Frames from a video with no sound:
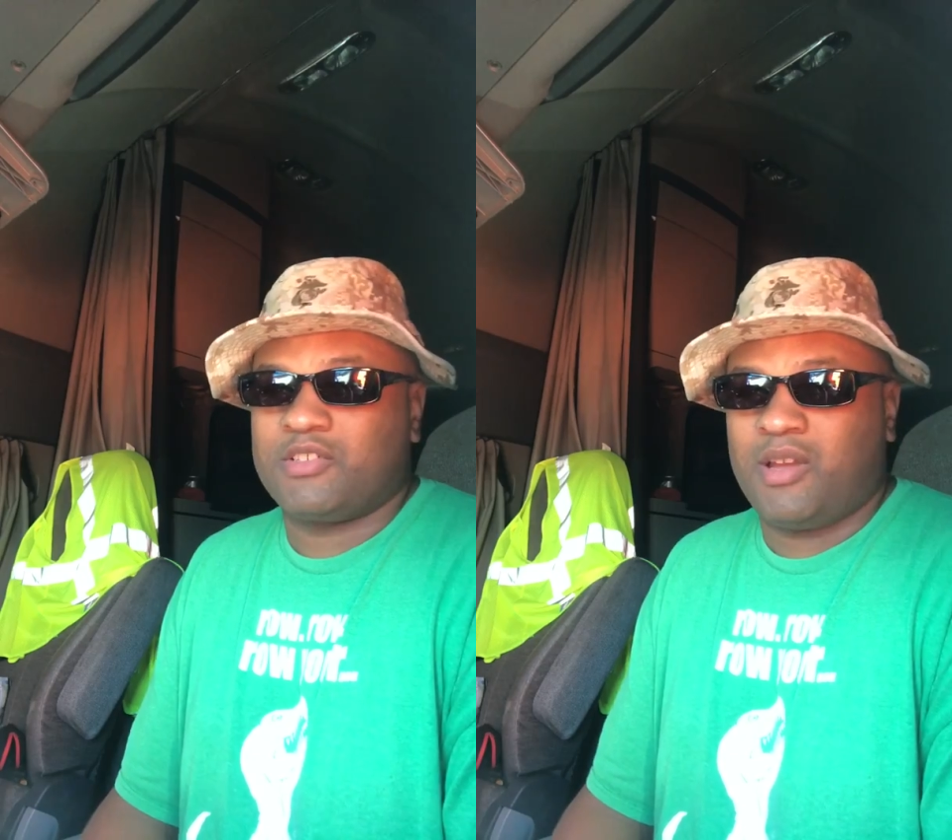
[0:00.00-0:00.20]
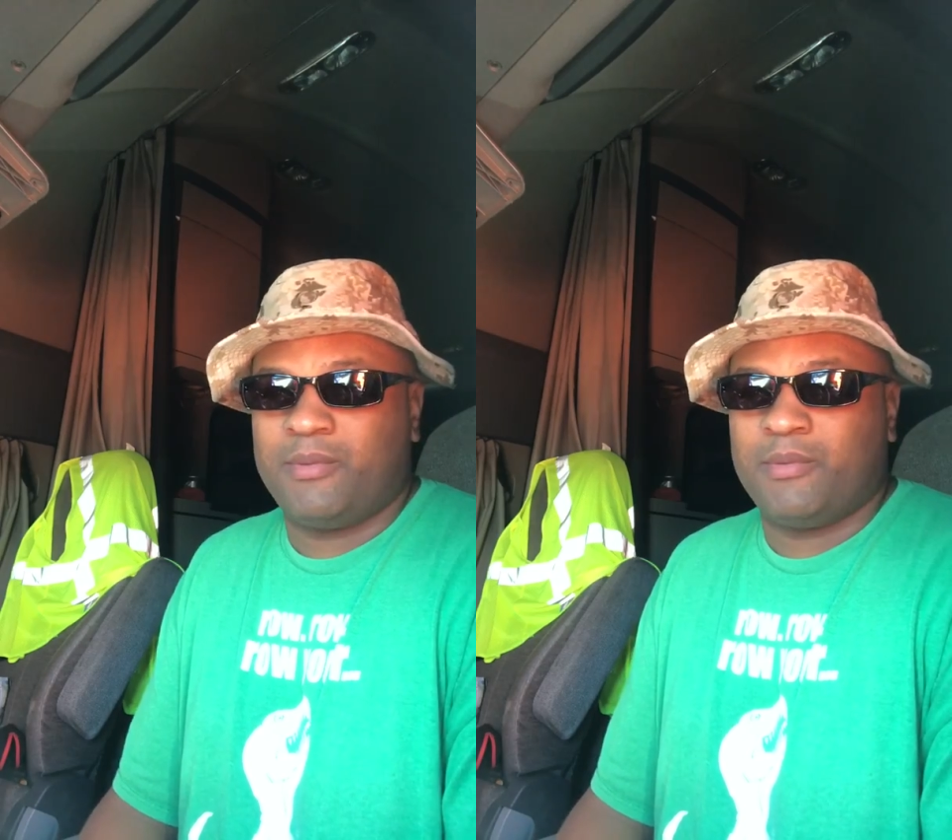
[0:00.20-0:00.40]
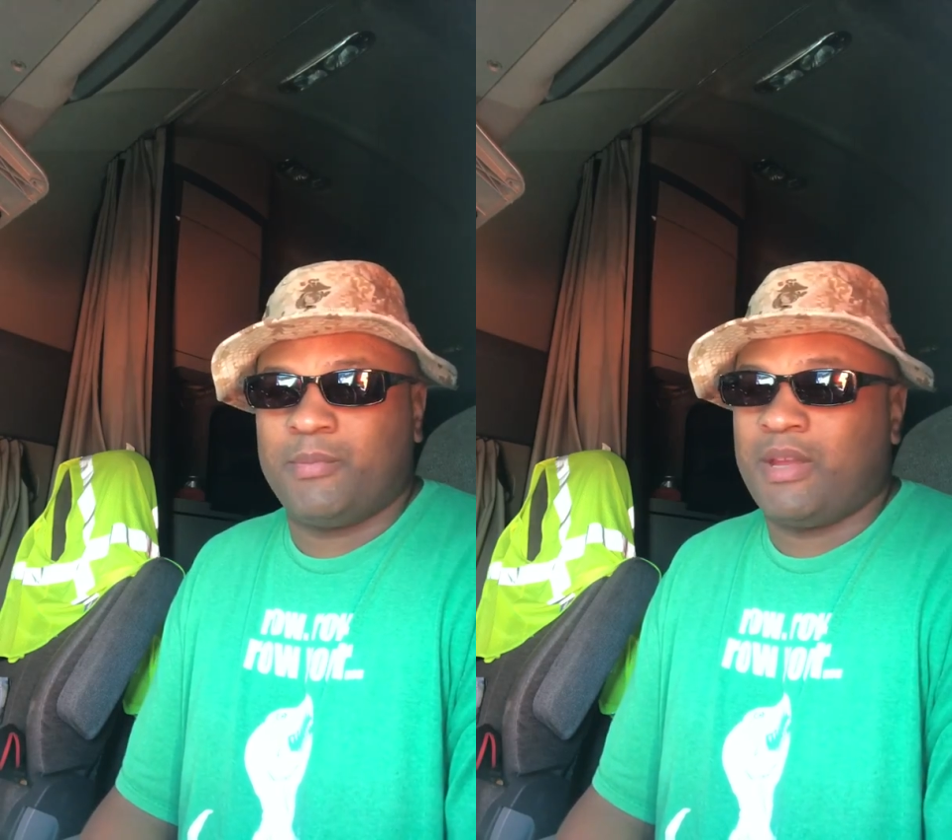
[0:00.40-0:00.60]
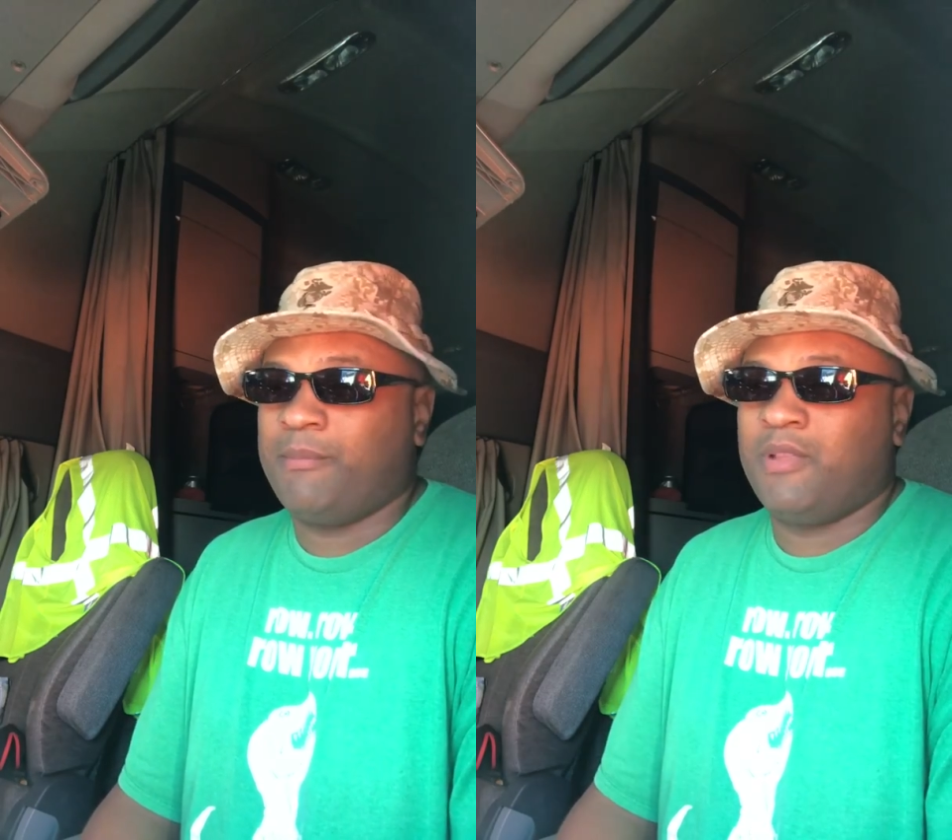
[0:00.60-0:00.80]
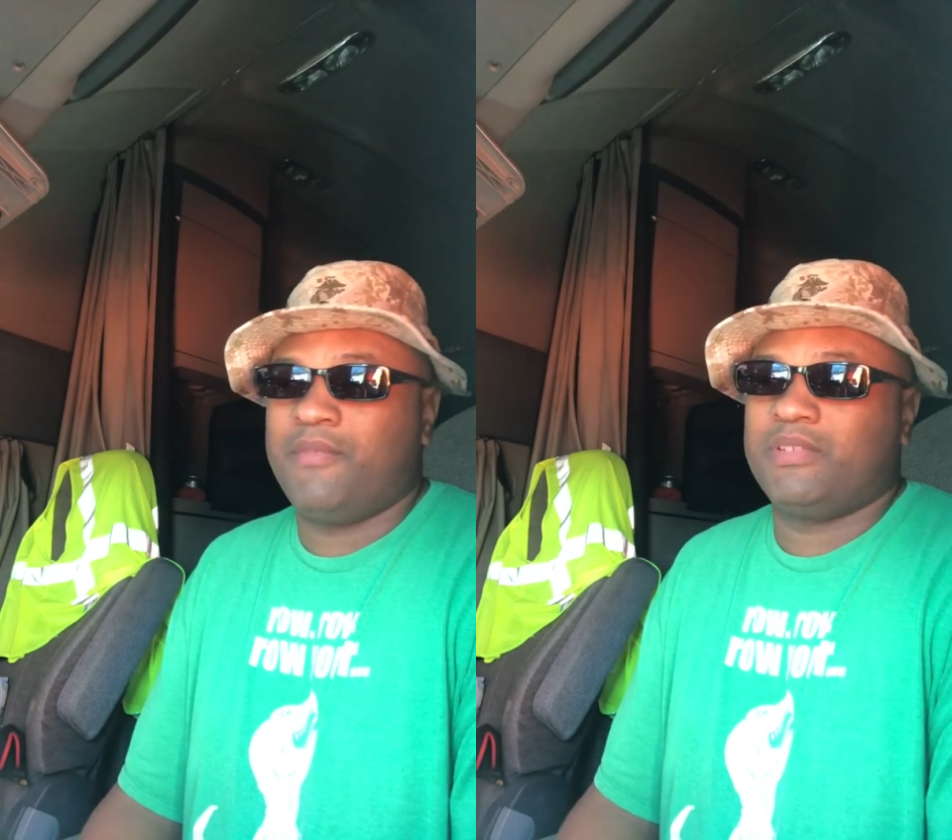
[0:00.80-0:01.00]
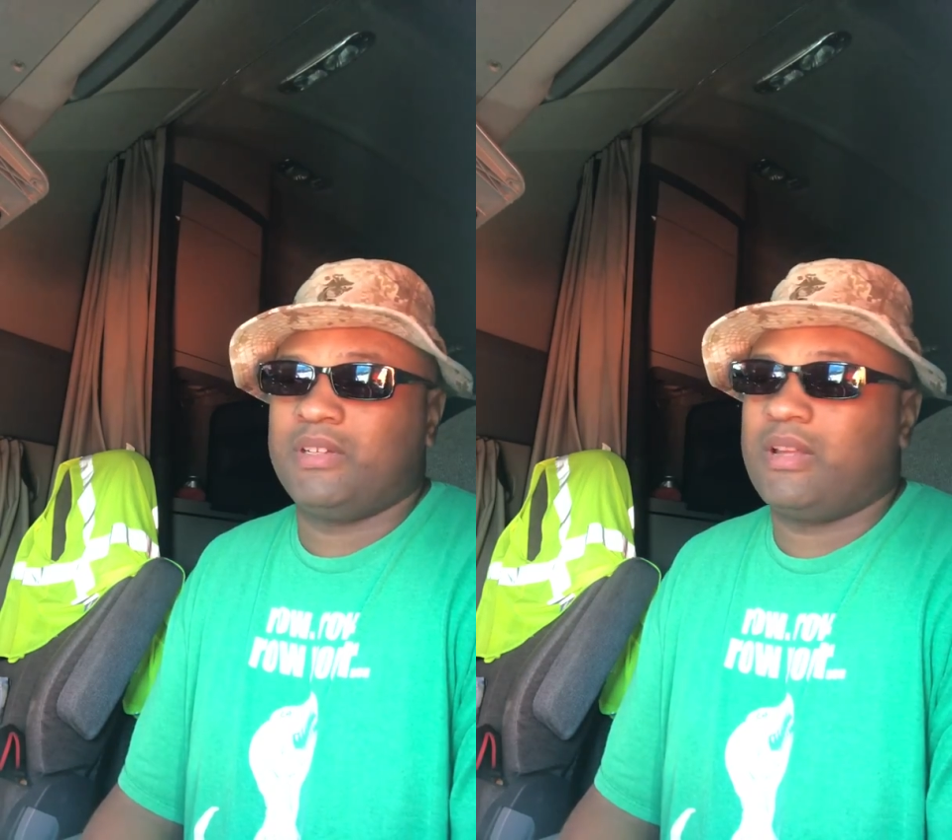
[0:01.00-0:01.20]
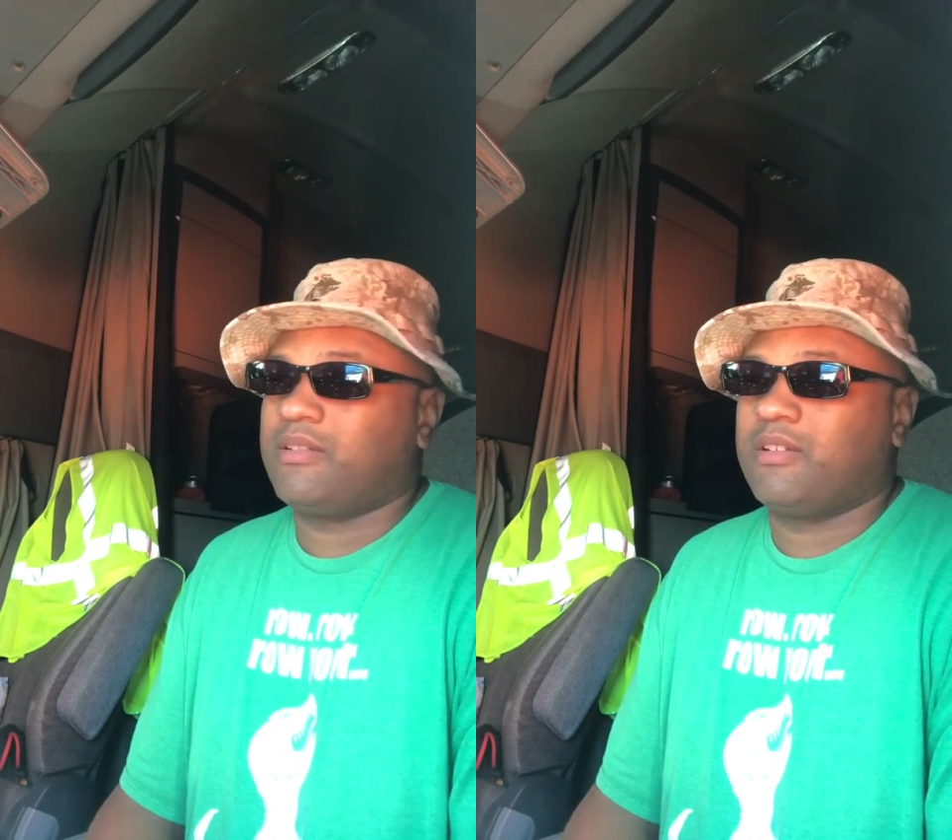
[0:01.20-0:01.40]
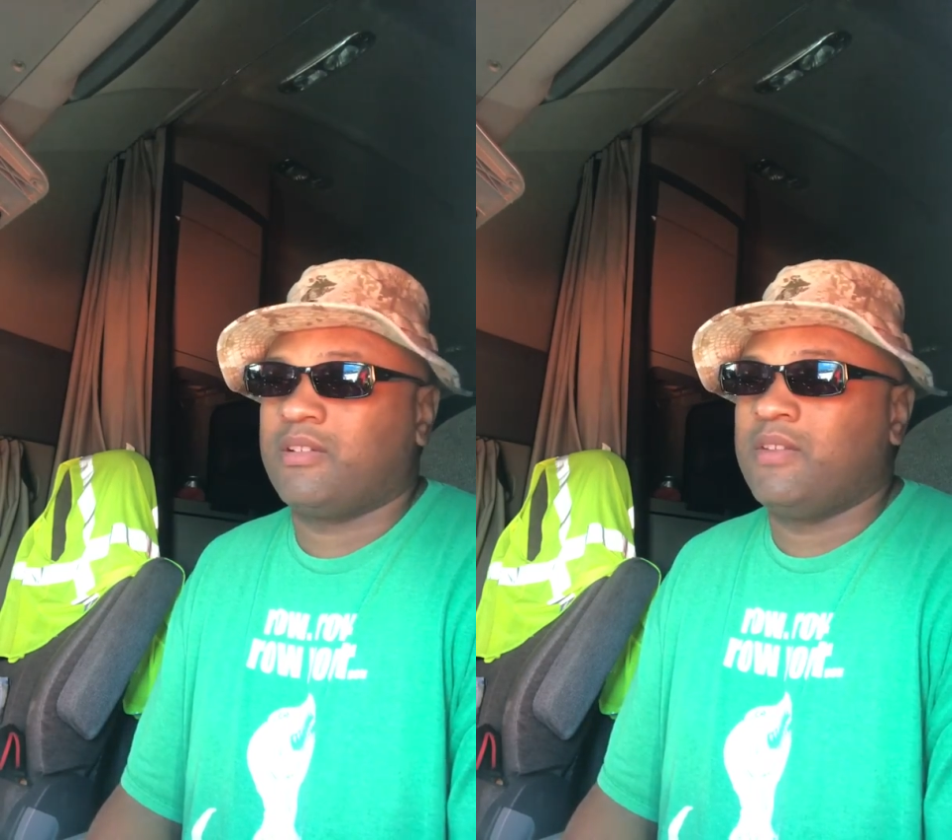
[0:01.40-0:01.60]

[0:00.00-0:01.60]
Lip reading: job to me. I'm loving it out here.